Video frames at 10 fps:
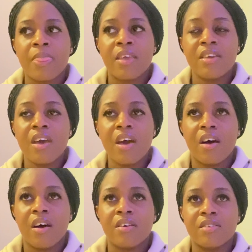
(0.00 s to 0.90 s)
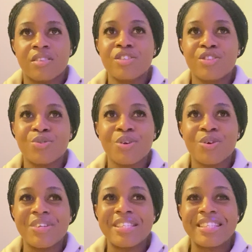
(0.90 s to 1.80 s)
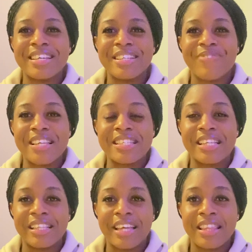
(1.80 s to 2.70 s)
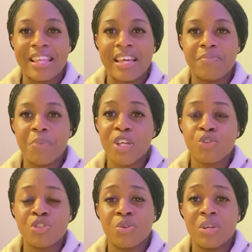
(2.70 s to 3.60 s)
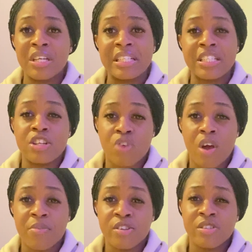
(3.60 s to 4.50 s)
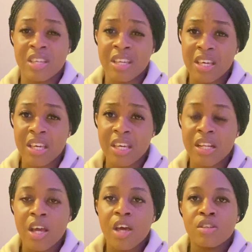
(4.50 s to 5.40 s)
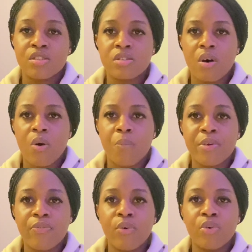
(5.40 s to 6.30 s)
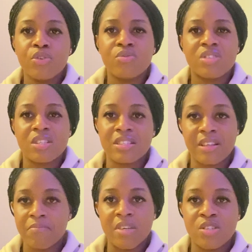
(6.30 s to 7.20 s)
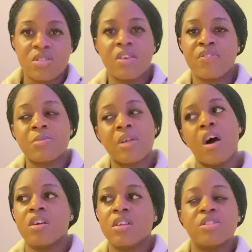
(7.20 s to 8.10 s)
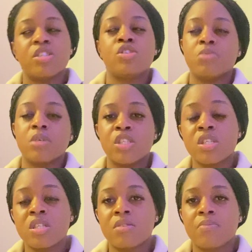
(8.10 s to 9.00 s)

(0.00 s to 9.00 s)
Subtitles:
yeah, just do your research basically, and then make sure your English and grammar is good. So before you just submit your stuff, just be like, let me just do it. Just,